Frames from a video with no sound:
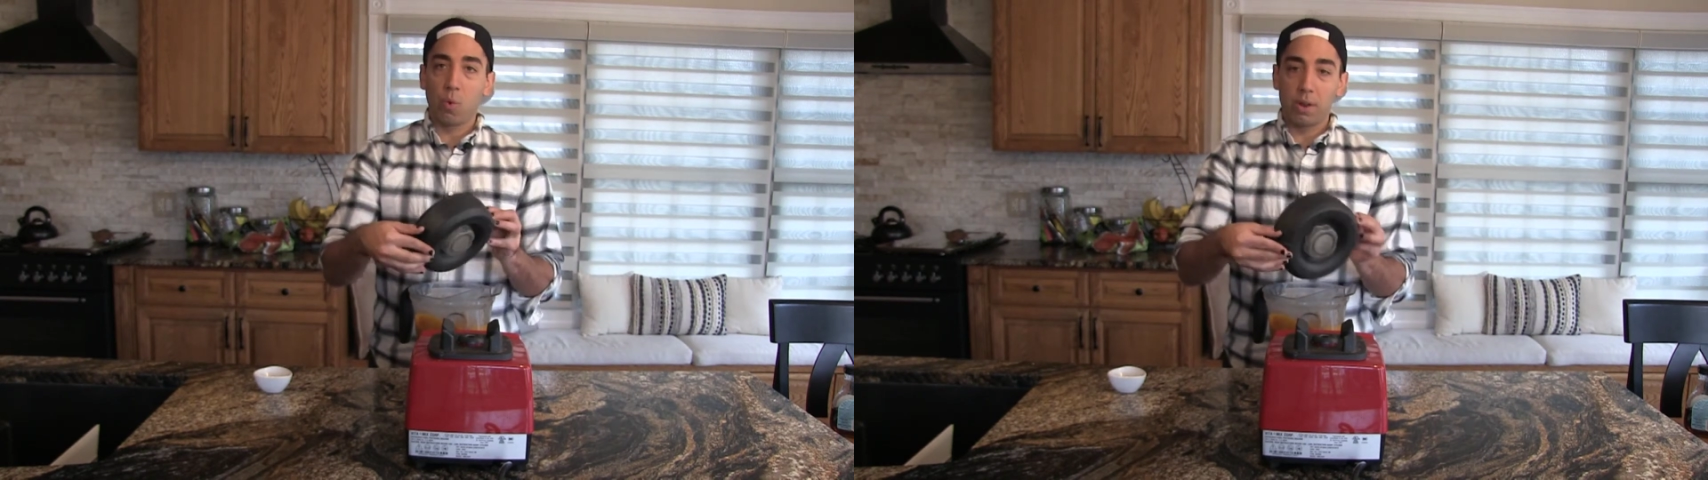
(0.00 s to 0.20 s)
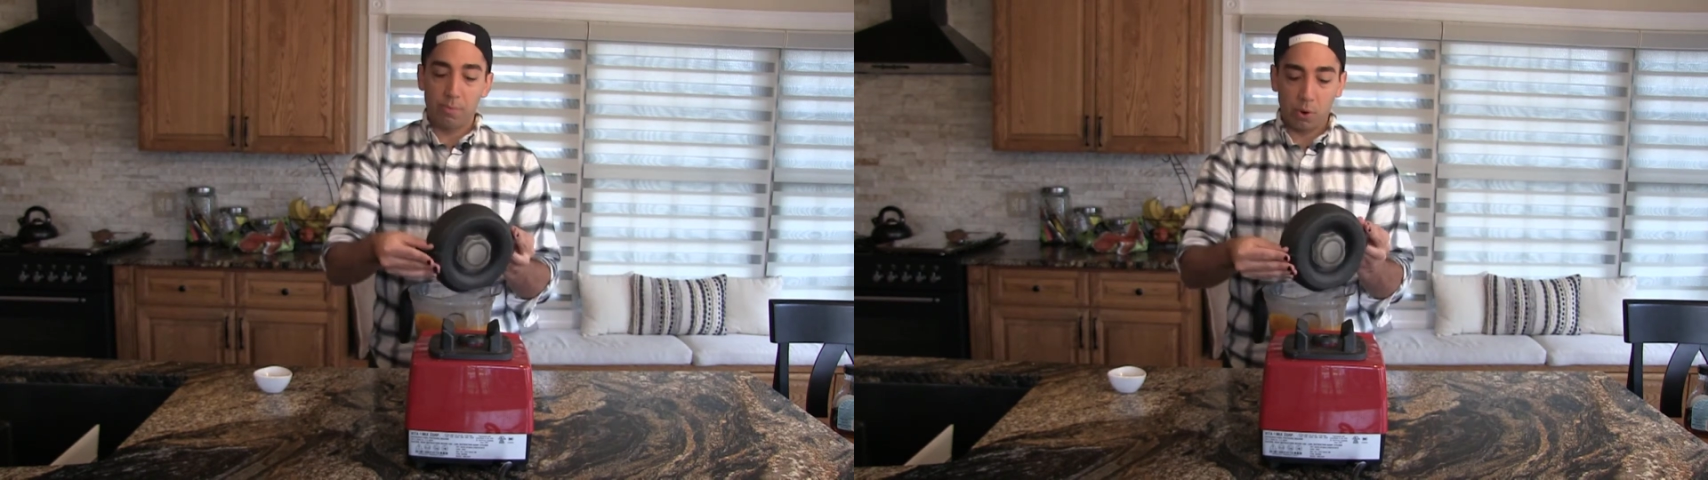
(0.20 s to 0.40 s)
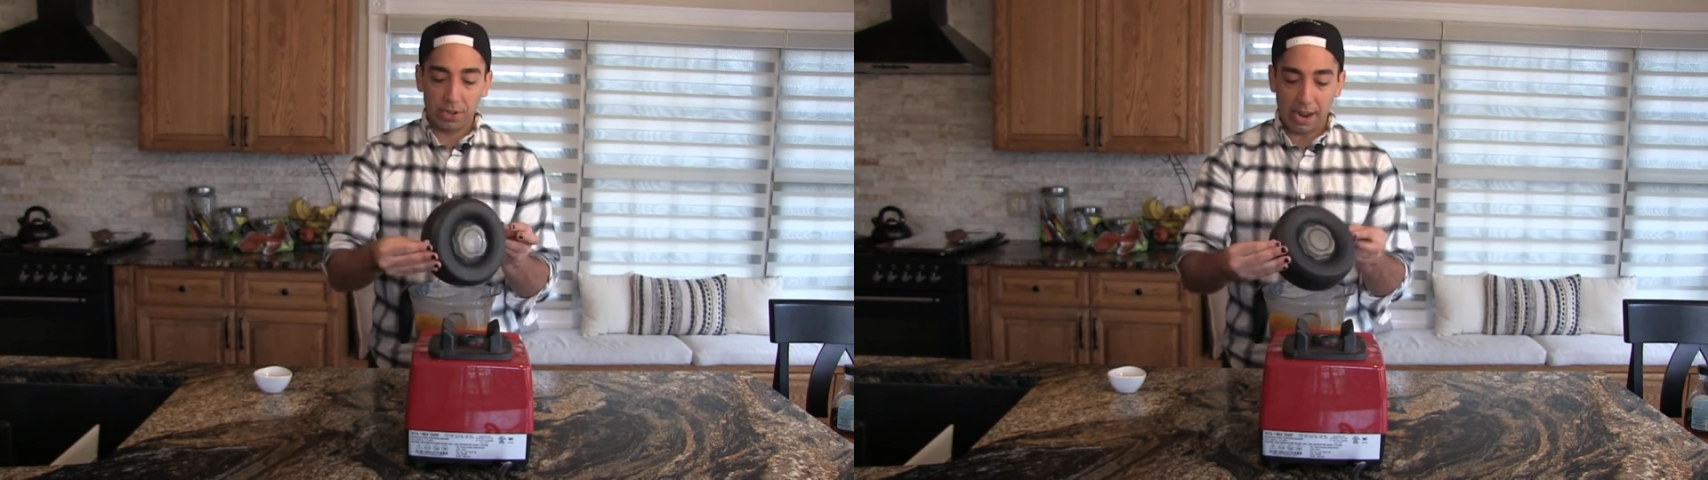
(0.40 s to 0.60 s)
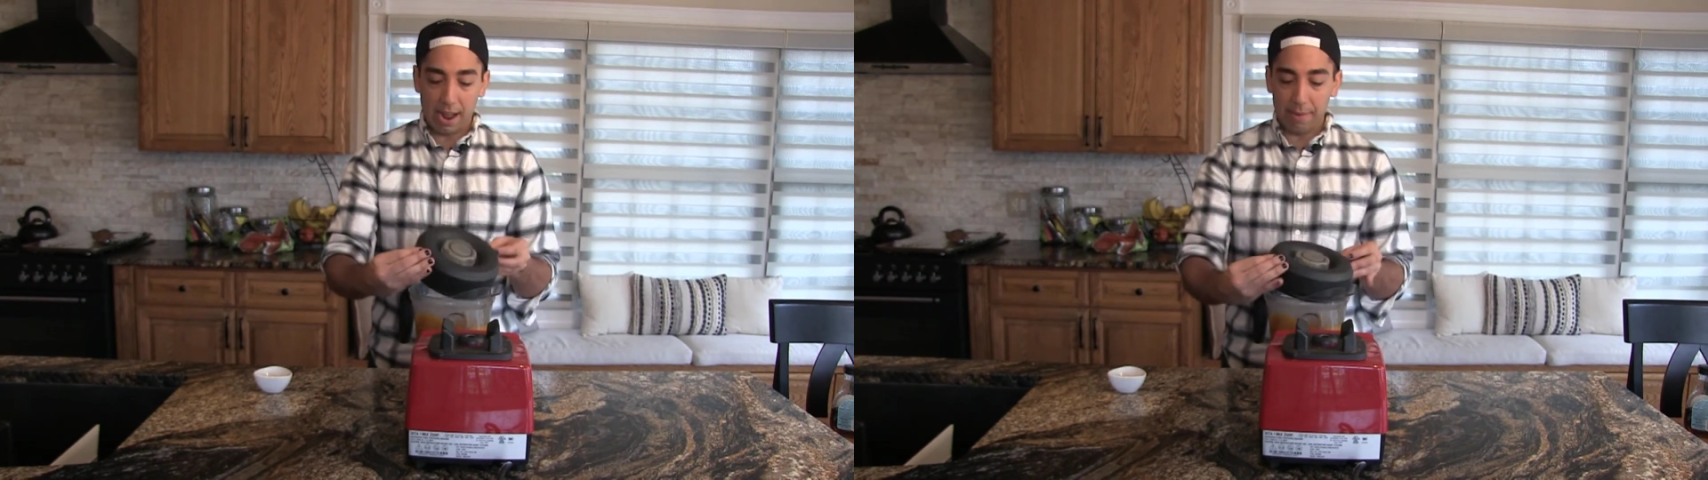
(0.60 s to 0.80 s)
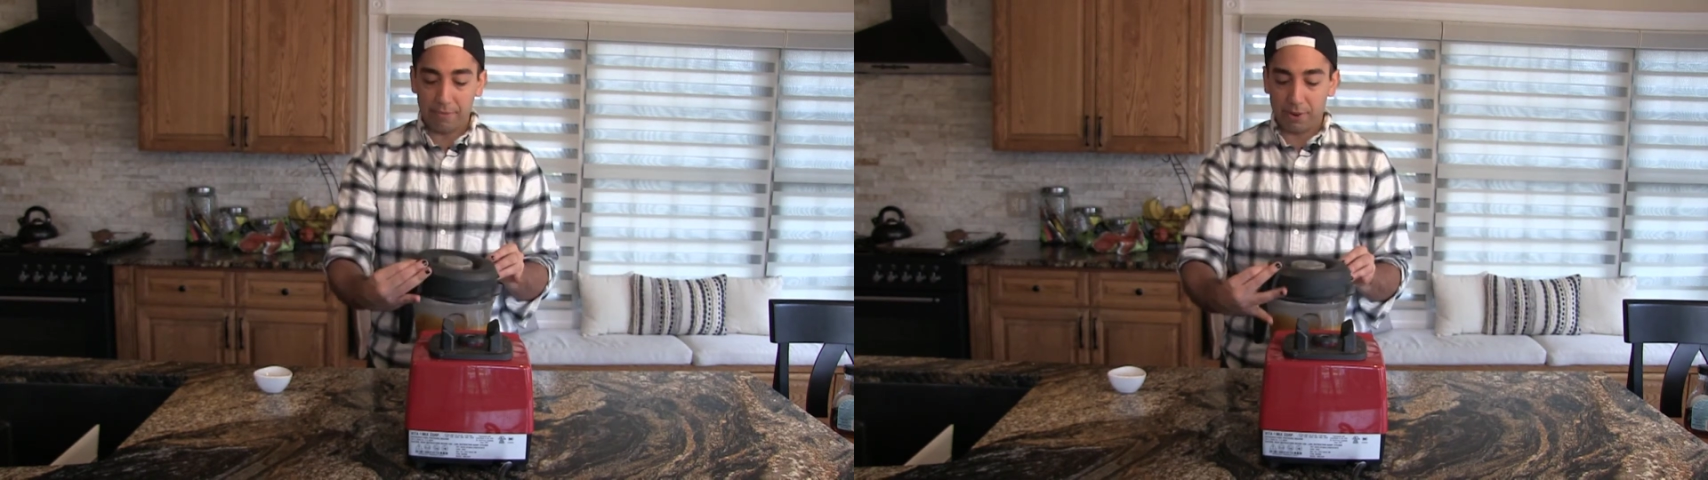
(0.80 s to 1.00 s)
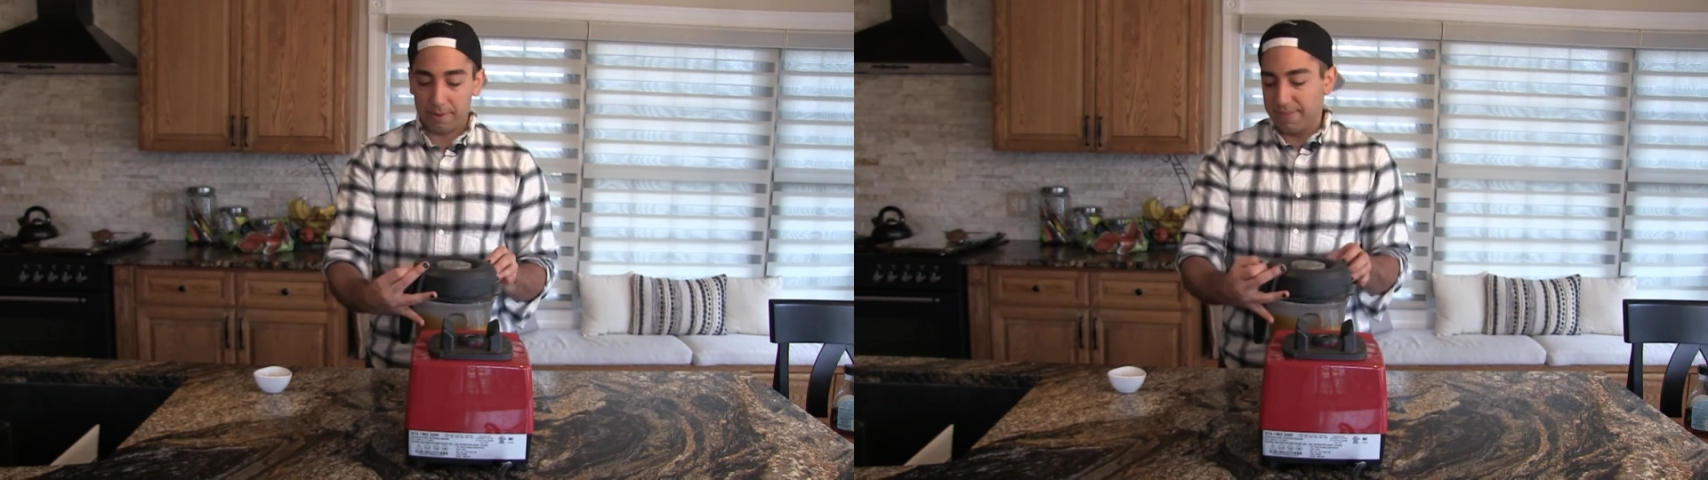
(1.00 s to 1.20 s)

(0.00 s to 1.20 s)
one more time for,